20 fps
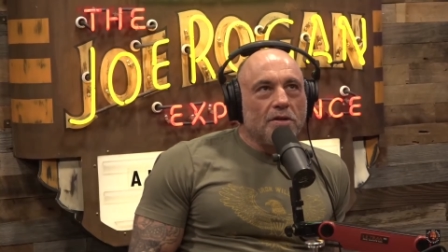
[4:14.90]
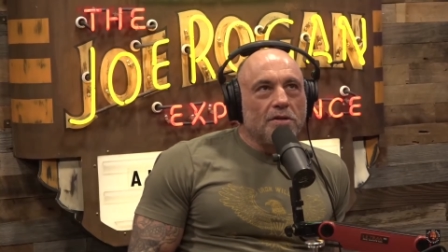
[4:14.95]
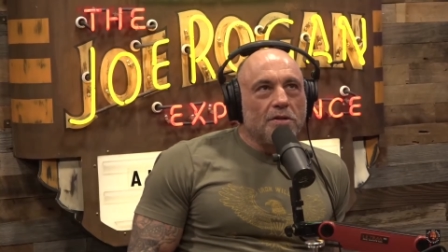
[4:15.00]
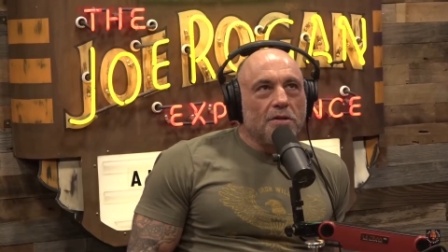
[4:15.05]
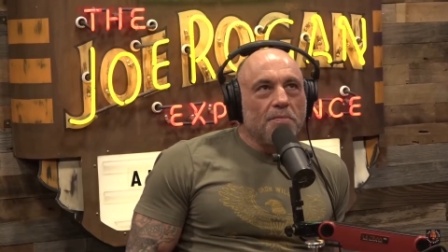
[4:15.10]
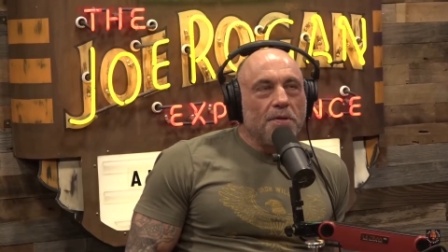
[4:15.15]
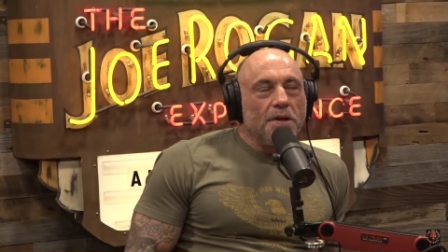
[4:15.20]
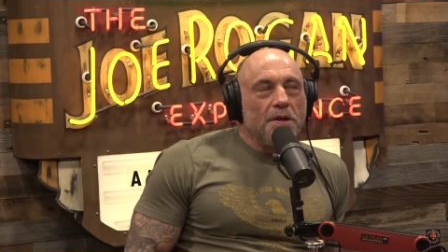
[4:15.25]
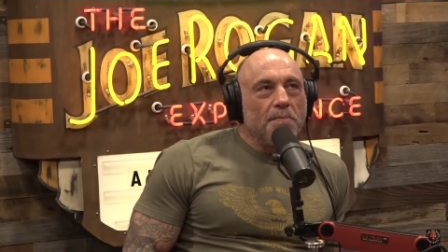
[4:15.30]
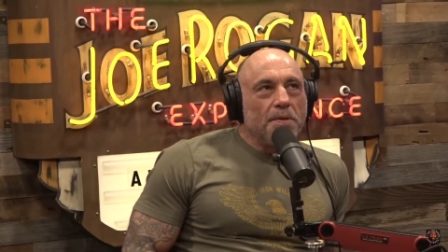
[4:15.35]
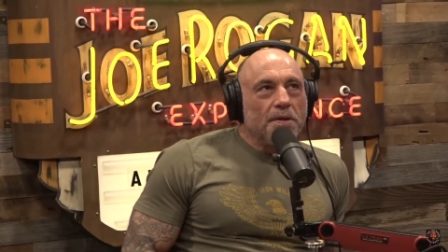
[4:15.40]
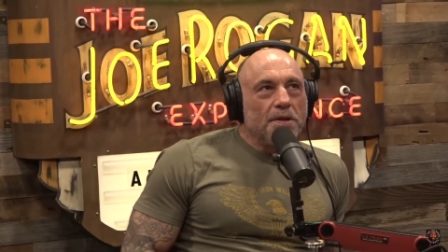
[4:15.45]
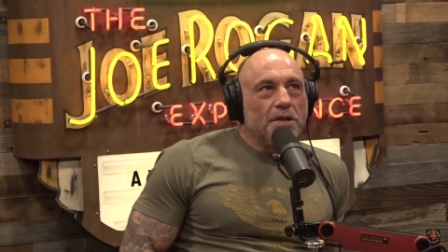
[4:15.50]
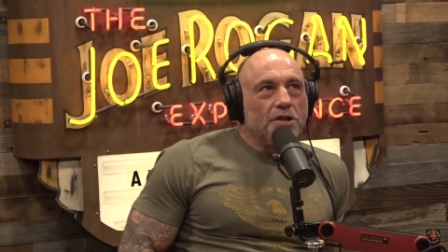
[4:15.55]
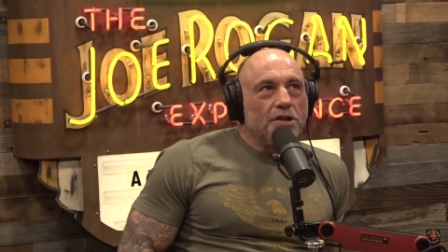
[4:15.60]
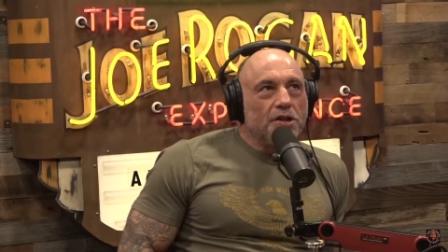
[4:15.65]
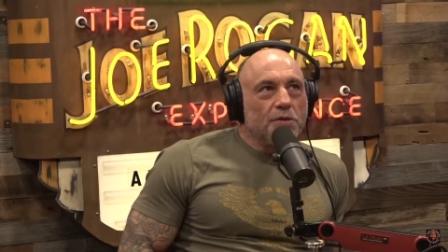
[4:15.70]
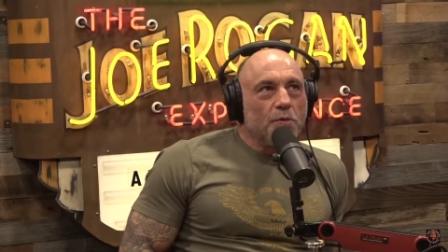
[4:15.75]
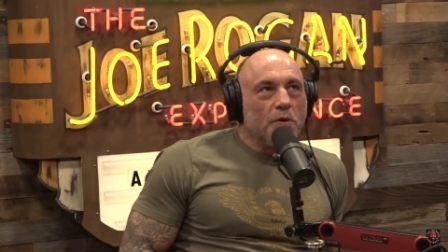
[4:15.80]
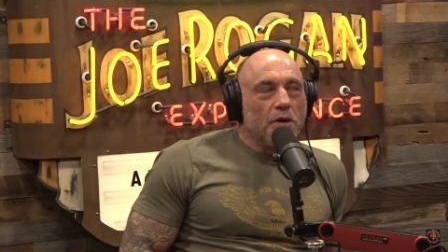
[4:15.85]
think there's also
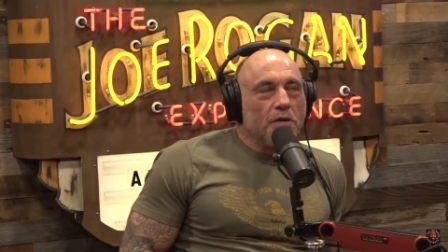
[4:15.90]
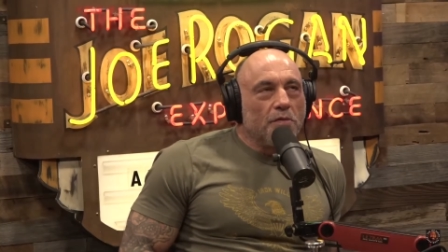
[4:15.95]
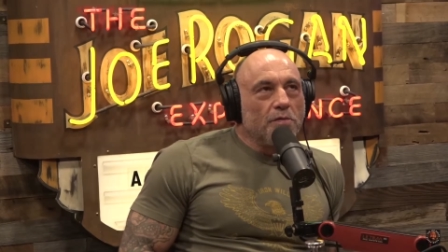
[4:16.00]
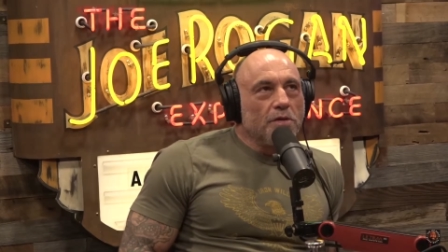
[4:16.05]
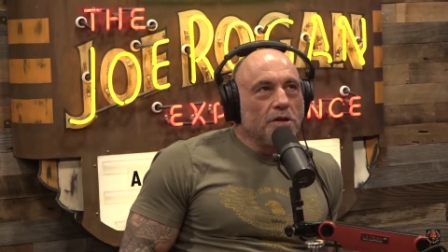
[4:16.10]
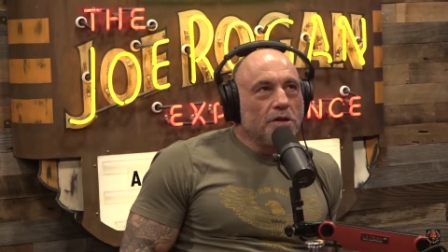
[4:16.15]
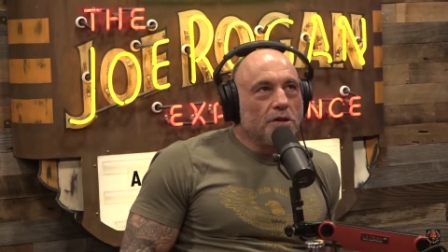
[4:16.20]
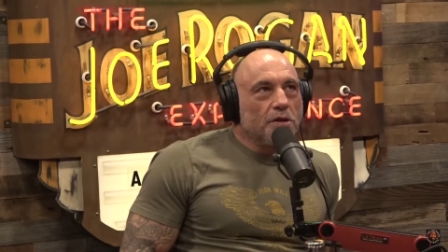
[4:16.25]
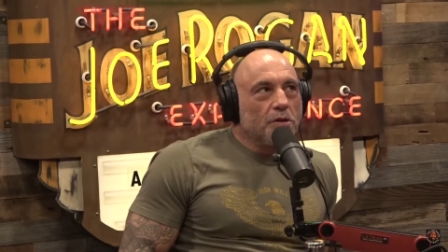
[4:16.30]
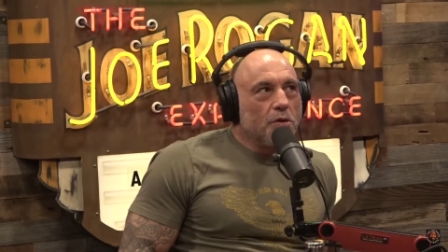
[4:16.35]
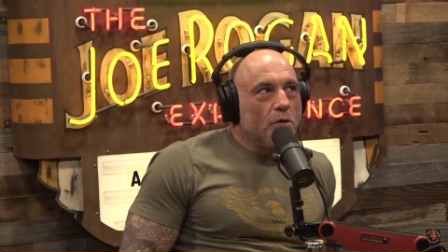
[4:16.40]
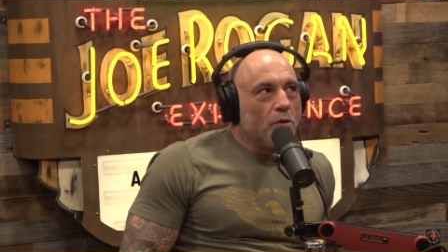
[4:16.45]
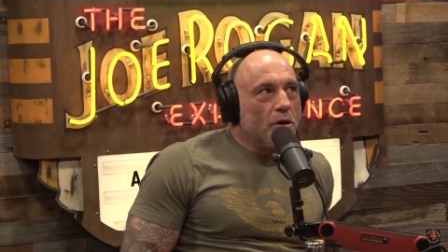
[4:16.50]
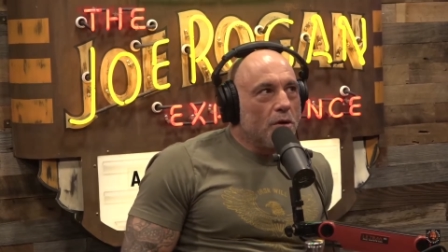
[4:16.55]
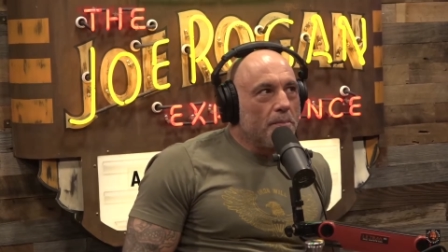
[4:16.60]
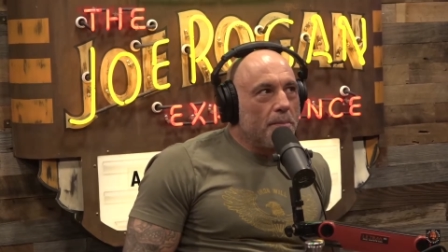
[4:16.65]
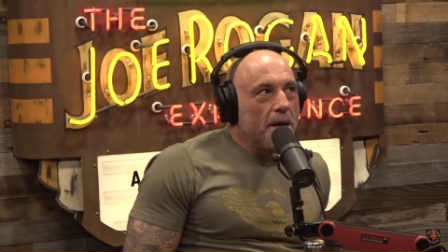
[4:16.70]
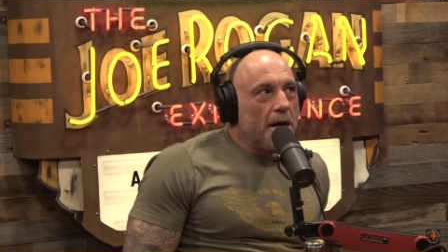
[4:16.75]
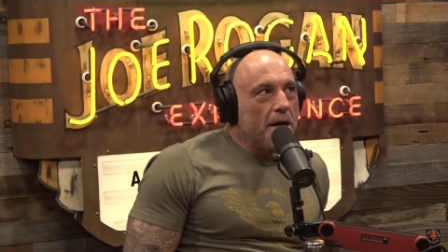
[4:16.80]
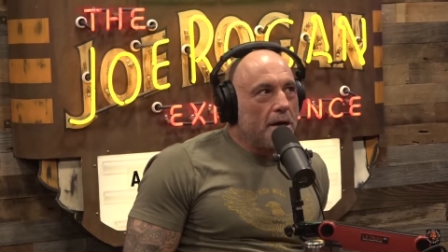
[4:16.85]
people that just want a really
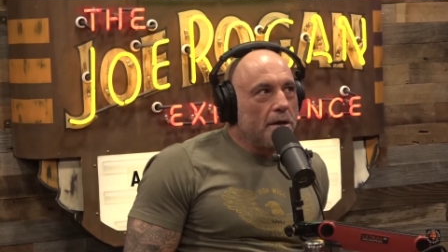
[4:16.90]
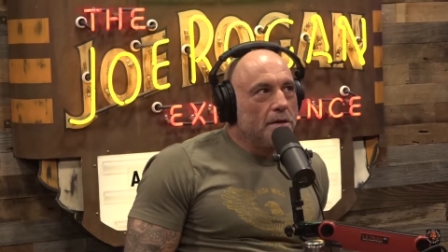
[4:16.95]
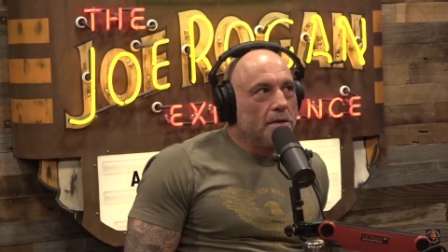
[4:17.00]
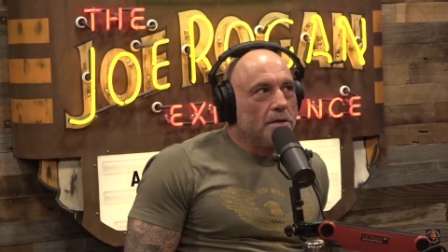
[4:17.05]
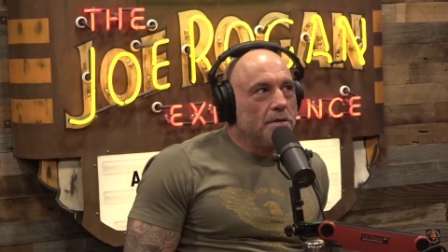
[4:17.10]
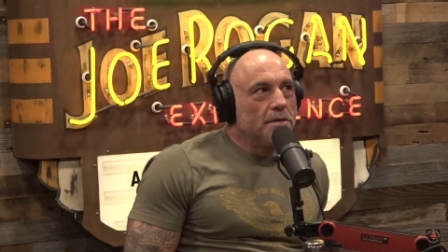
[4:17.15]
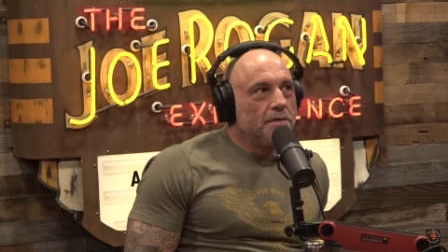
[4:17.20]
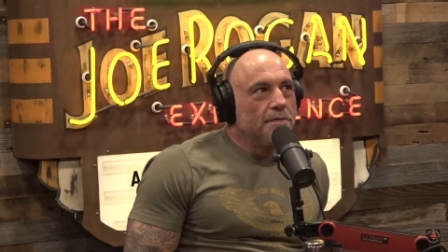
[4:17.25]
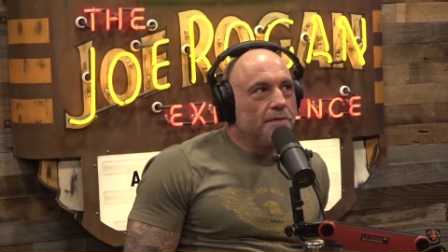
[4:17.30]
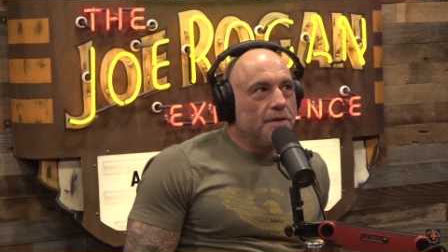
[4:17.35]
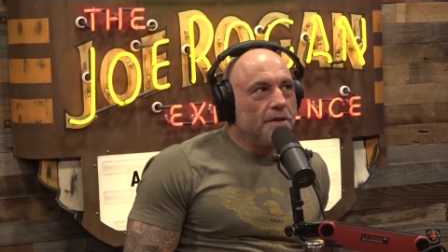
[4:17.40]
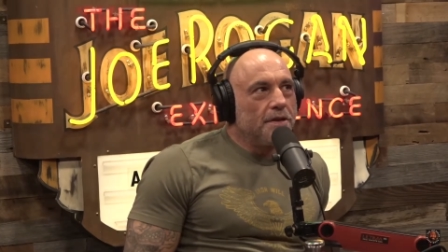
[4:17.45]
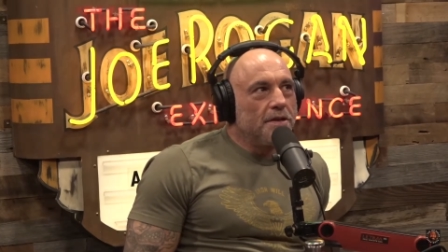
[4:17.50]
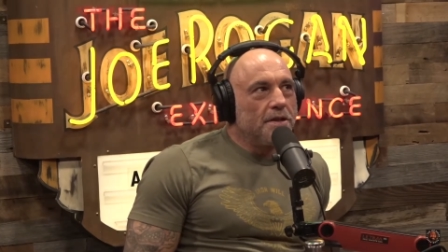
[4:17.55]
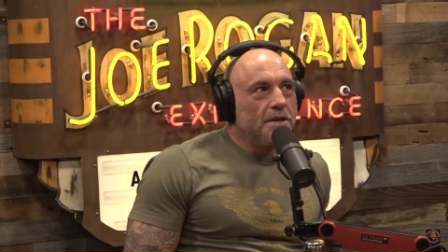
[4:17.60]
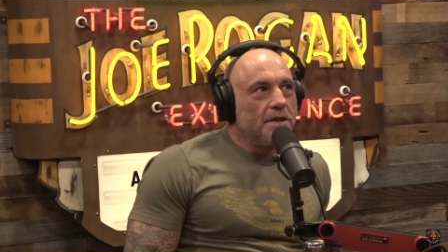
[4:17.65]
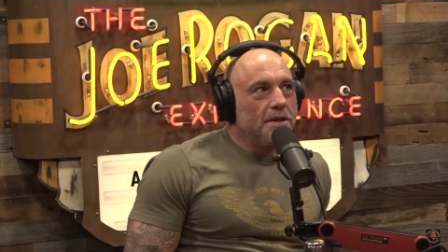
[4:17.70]
good quarterback.